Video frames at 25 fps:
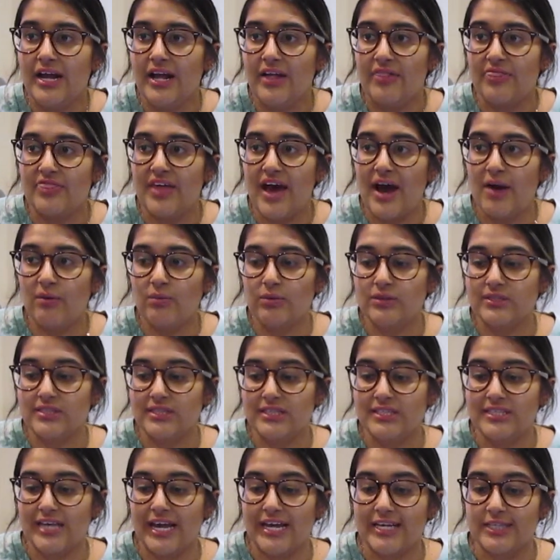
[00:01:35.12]
that was the
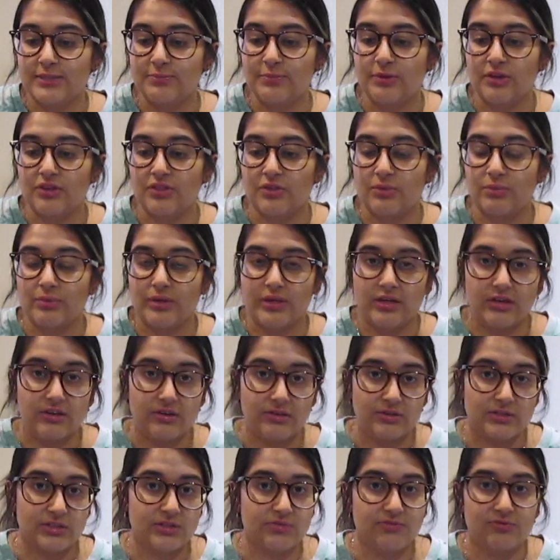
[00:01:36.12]
textbook that we
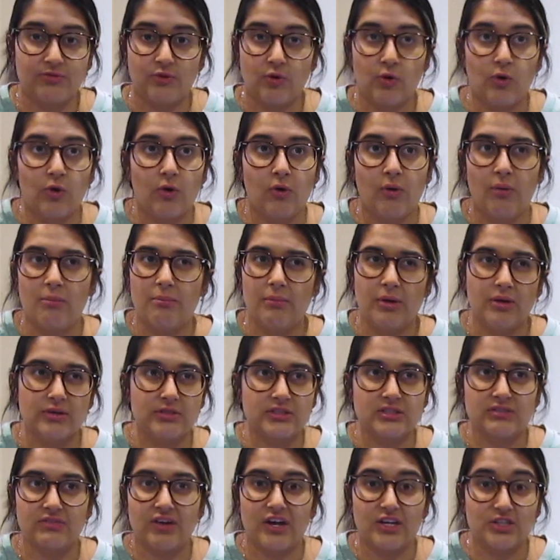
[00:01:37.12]
used for
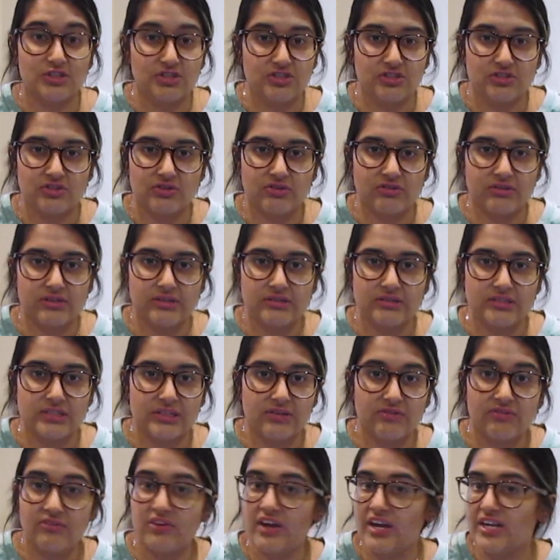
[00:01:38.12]
most of our tutorials
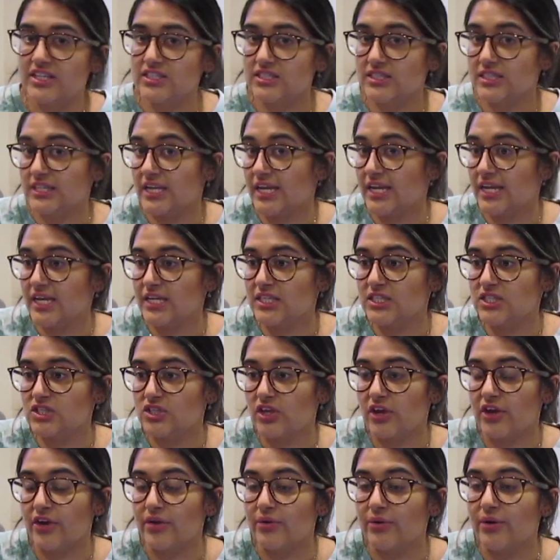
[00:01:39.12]
in first year,
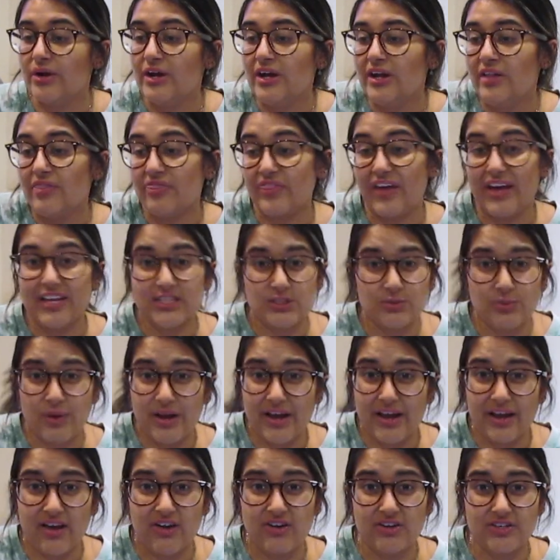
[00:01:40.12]
so that's
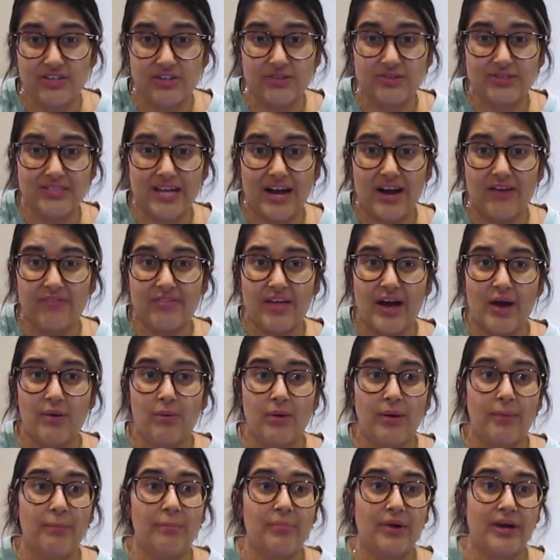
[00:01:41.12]
why I got use out of that
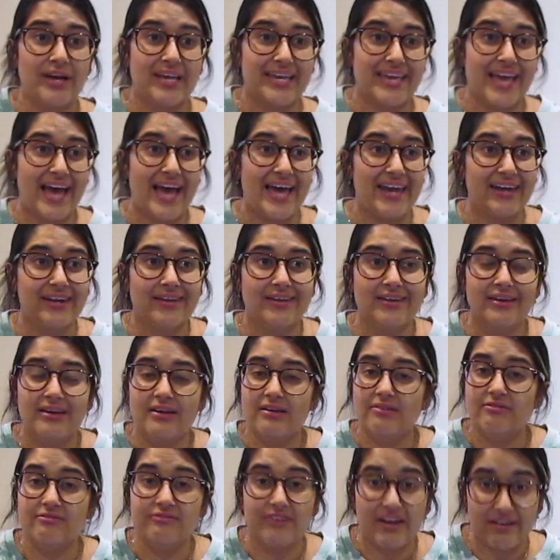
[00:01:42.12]
one. But again,
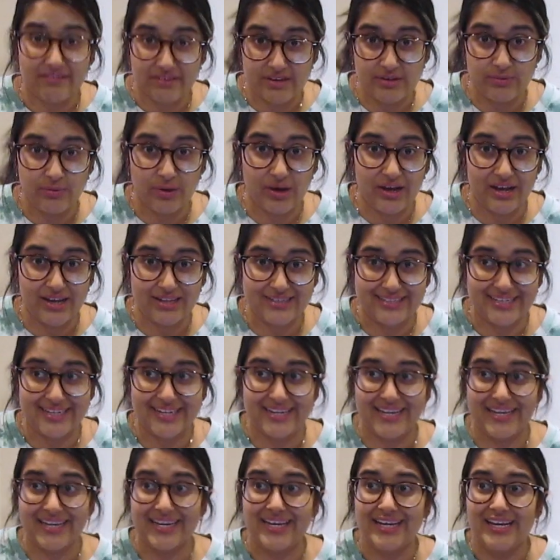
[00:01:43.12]
very
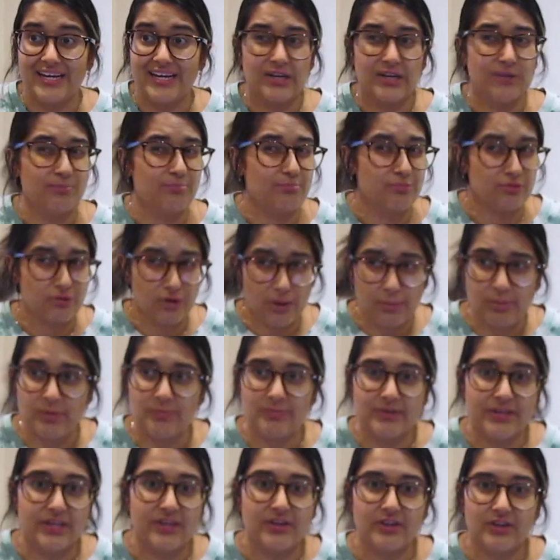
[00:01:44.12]
wordy.
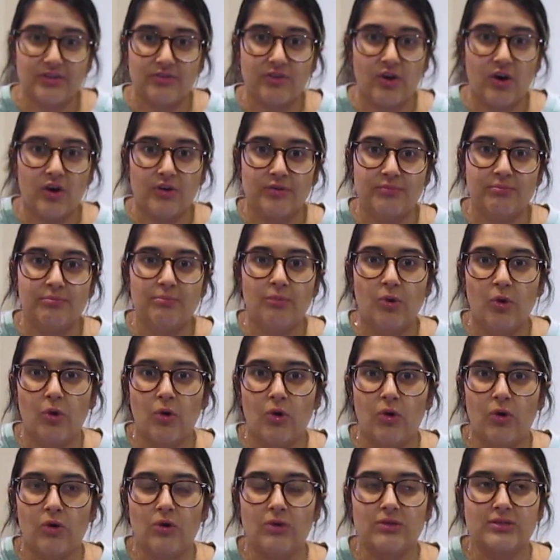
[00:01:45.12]
Probably could have gotten
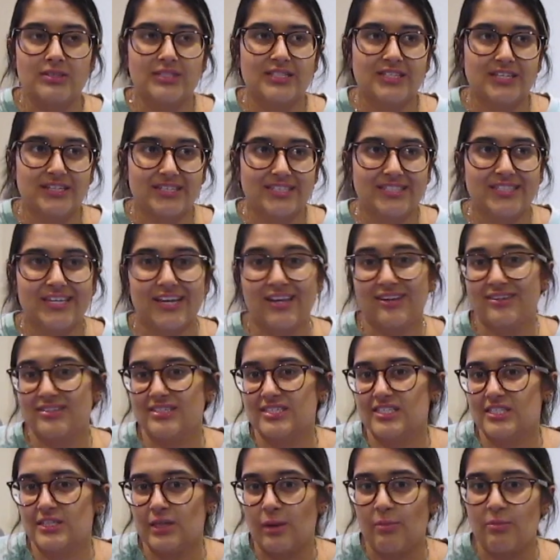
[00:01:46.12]
more succinct
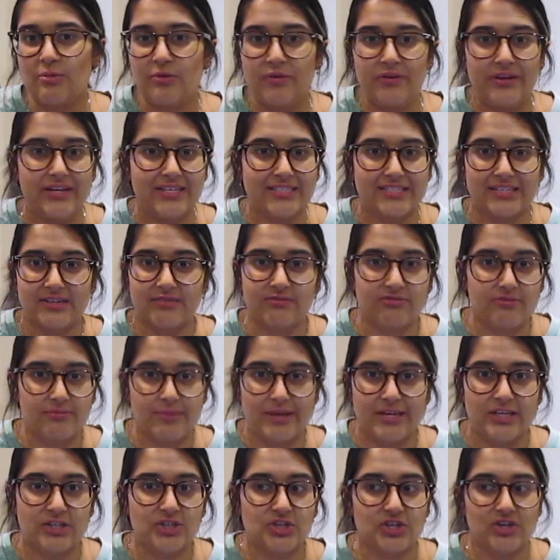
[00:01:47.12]
summaries and
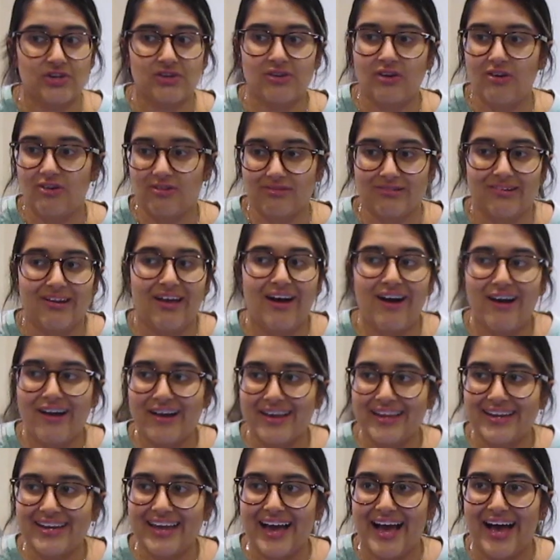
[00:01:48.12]
information
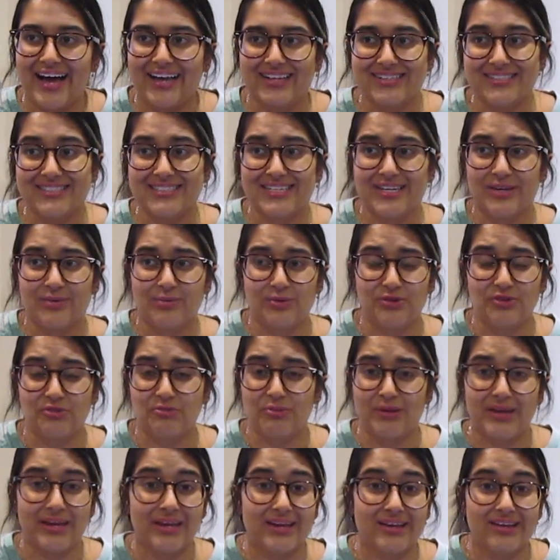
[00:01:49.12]
online and it would have
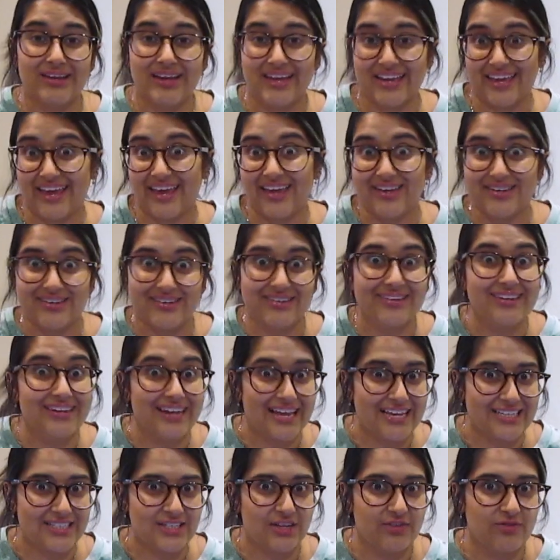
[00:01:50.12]
been, again,
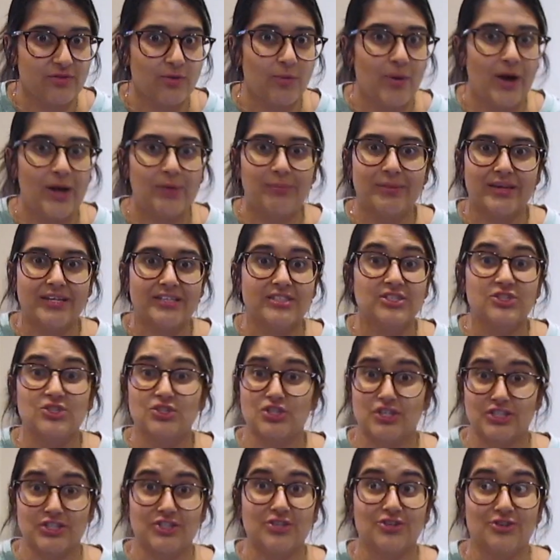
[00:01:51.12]
less overwhelming to
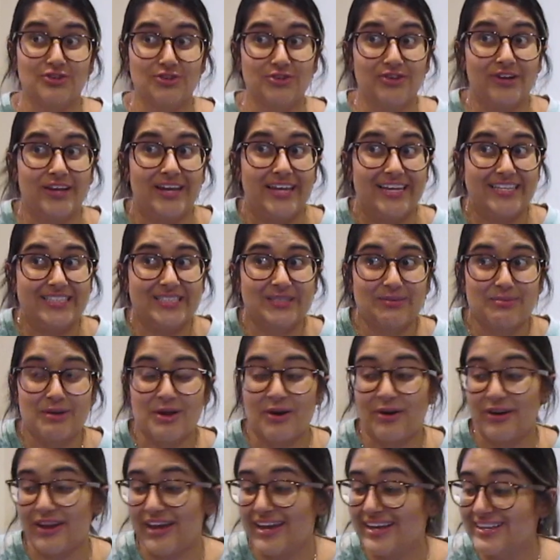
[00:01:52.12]
just Google it, to be
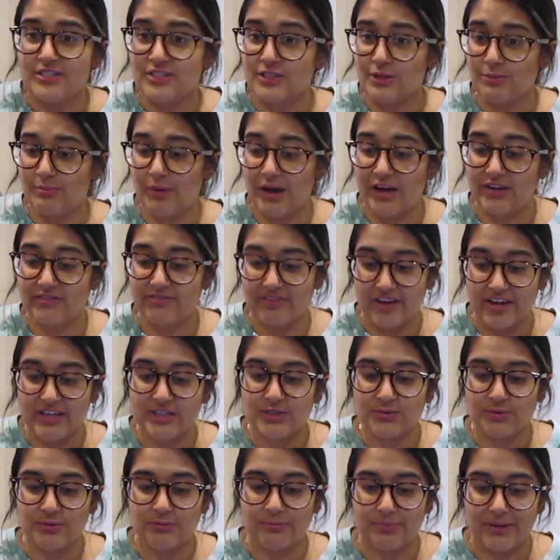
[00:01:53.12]
honest. So my
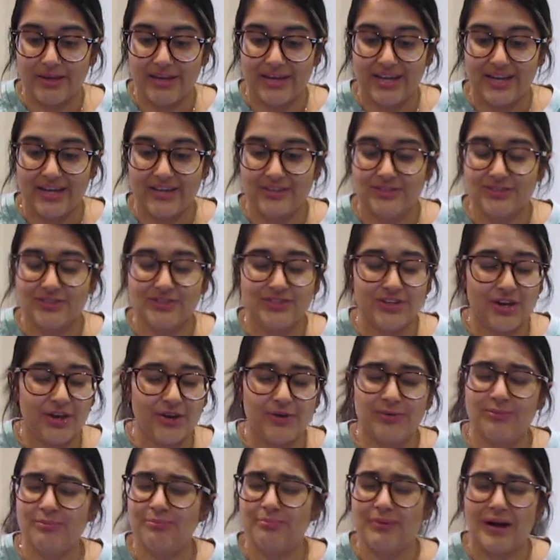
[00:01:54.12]
advice would be,
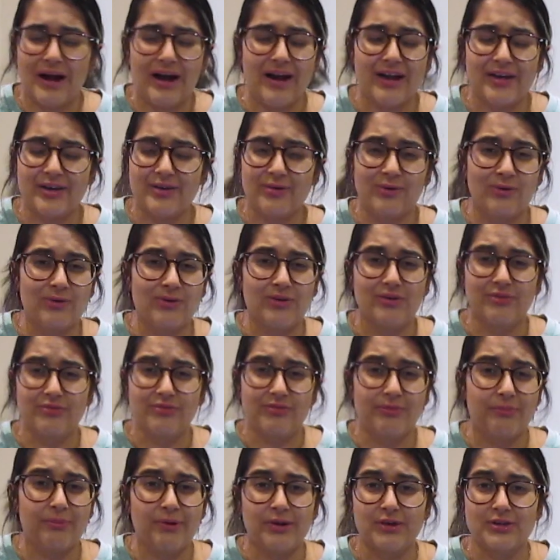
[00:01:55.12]
don't buy all of
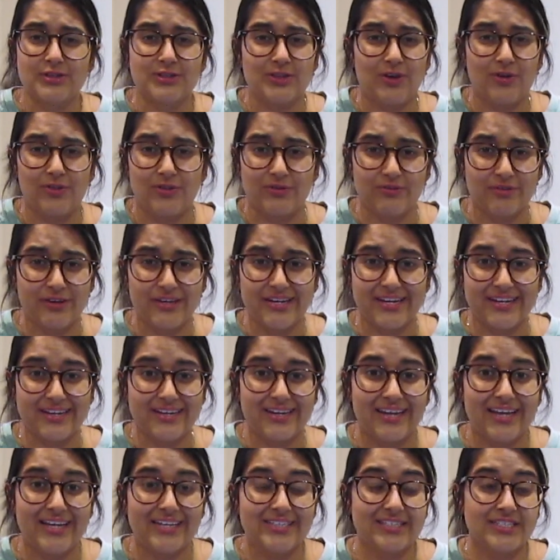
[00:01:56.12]
the books on the reading
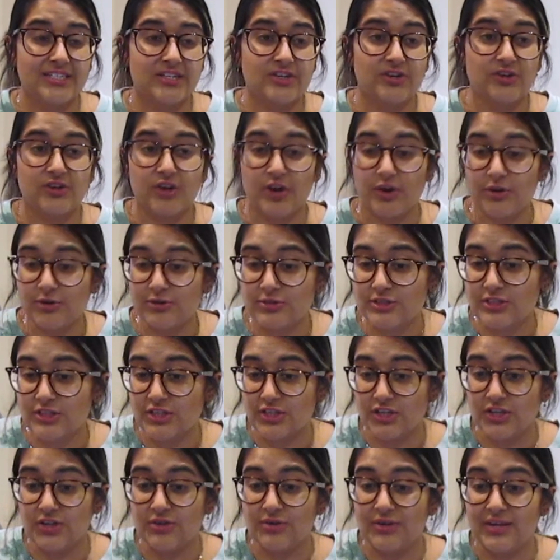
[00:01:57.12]
list. Go to
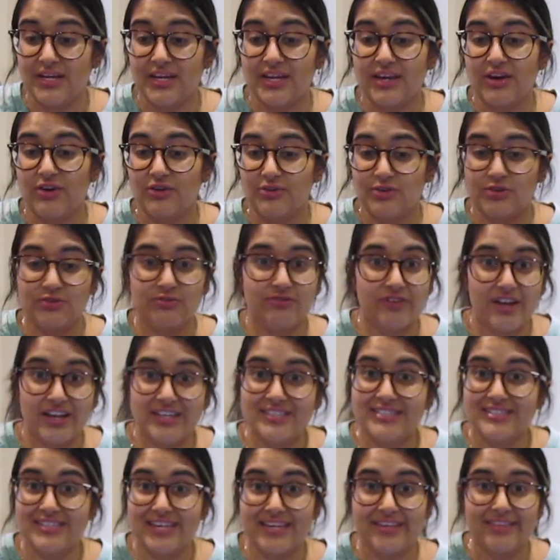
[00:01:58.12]
uni. On your
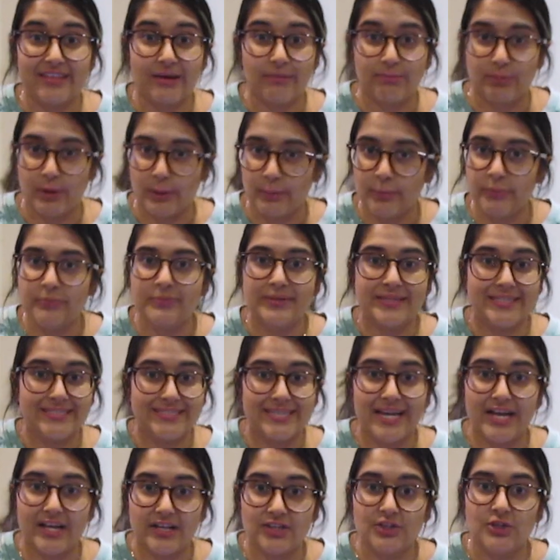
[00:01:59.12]
first day they'll probably
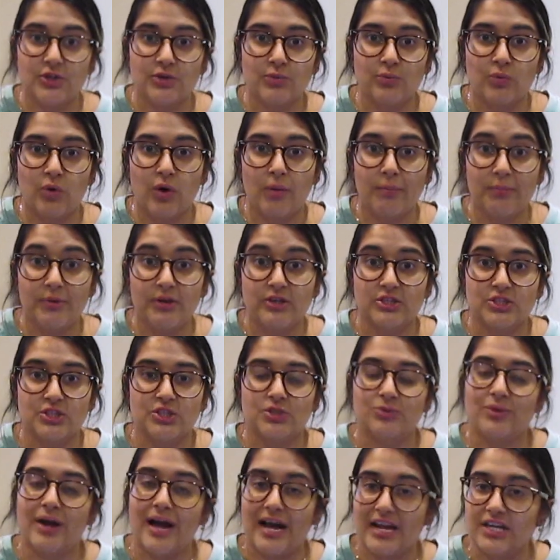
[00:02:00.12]
tell you what books
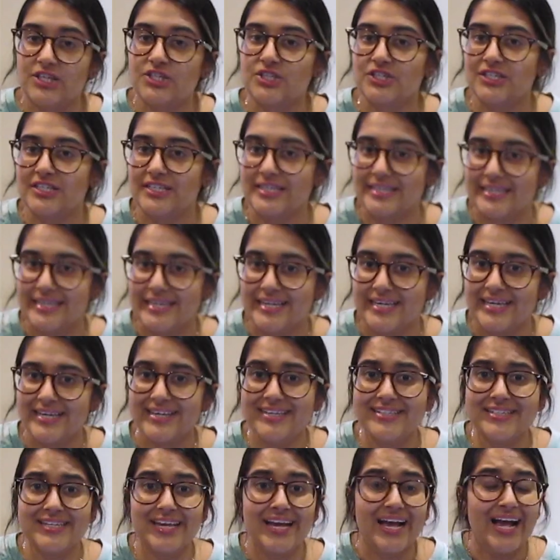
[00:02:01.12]
you actually
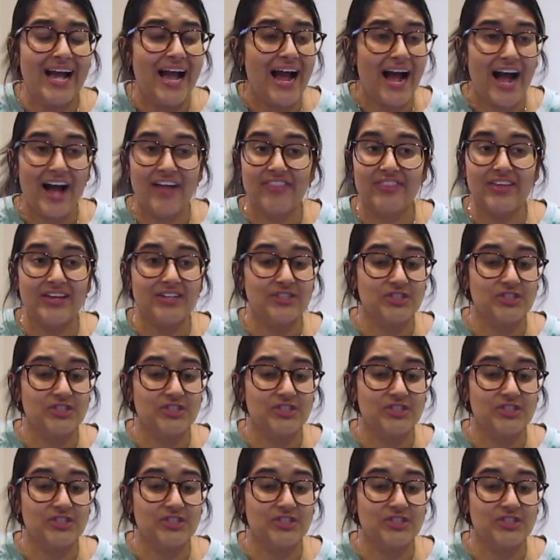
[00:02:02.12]
need, and then